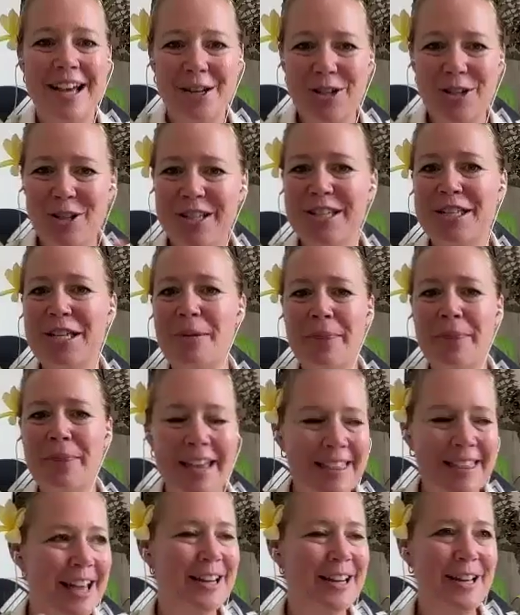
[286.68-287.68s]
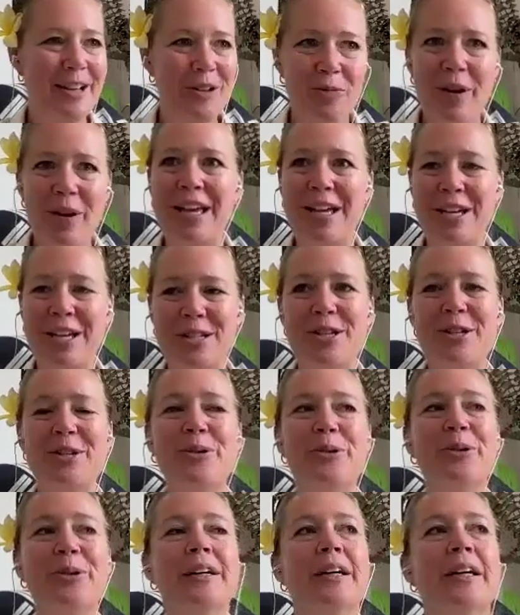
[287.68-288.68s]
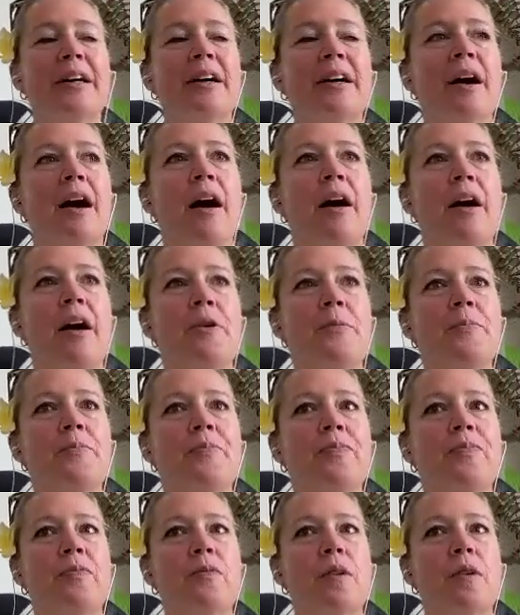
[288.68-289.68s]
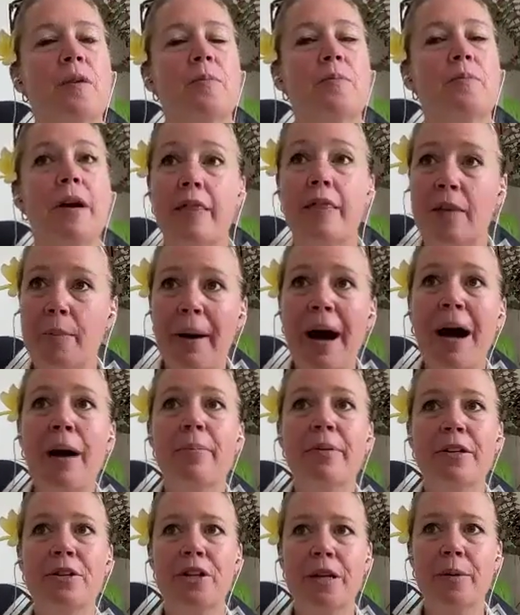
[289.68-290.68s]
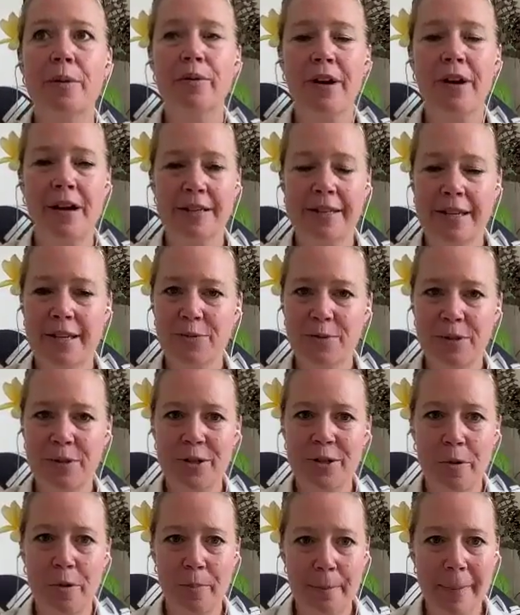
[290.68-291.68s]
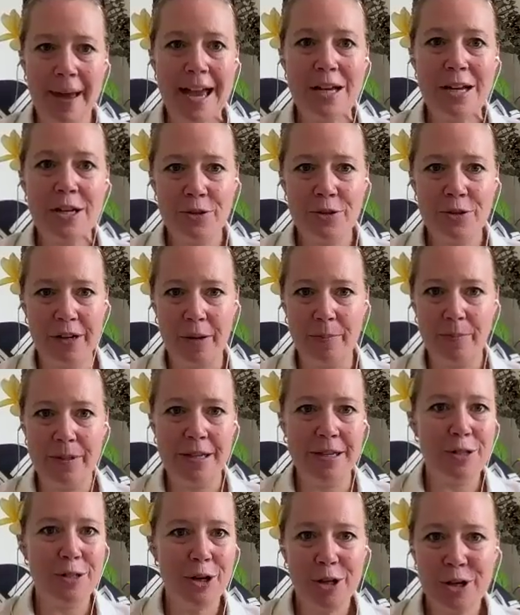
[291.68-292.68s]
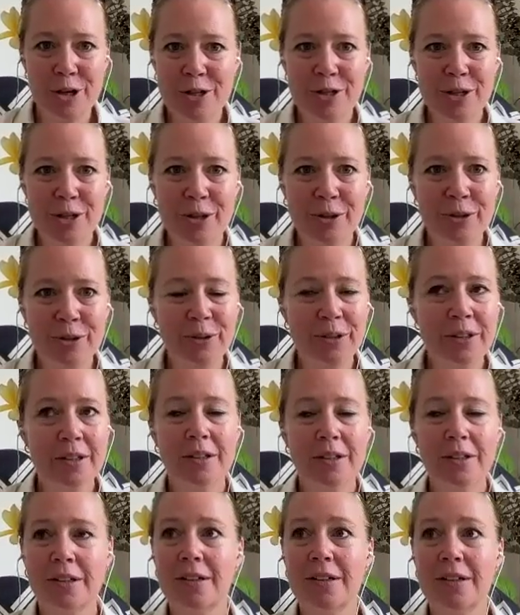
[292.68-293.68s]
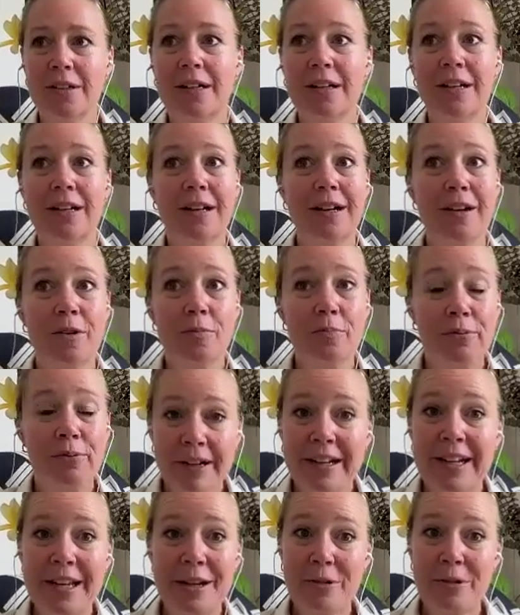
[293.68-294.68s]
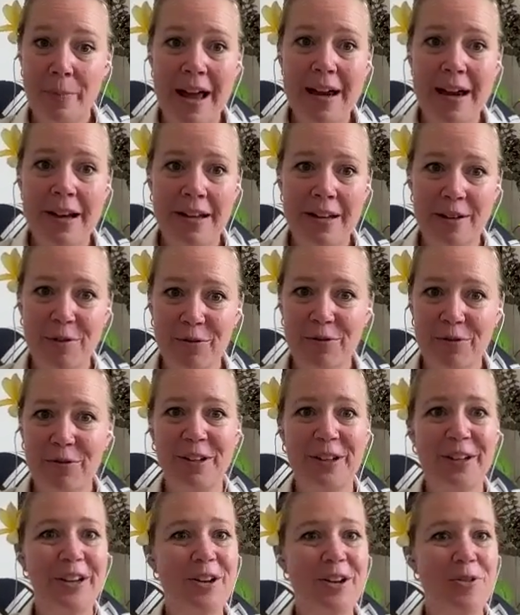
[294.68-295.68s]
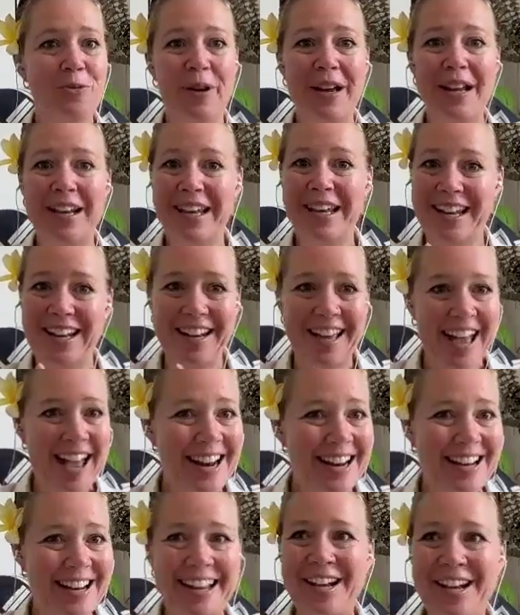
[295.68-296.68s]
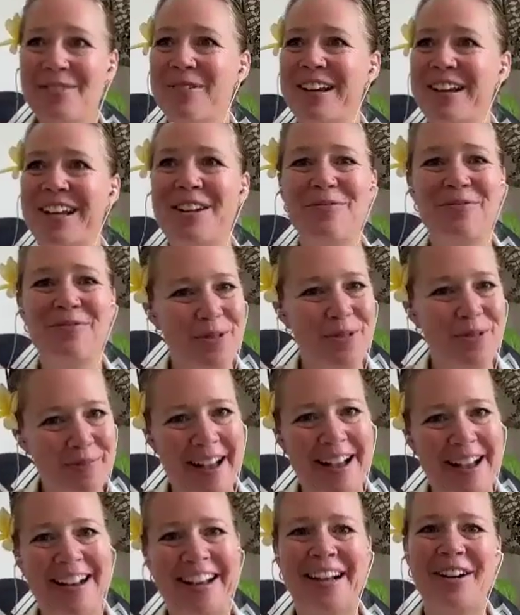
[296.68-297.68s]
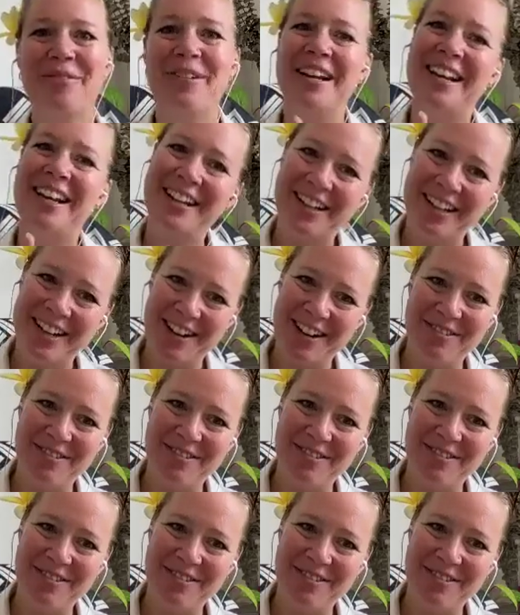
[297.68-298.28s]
is actually something that we can do. Um, the publishing process, once you have a manuscript, is also pretty repetitive. we need editing, we need formatting, we need a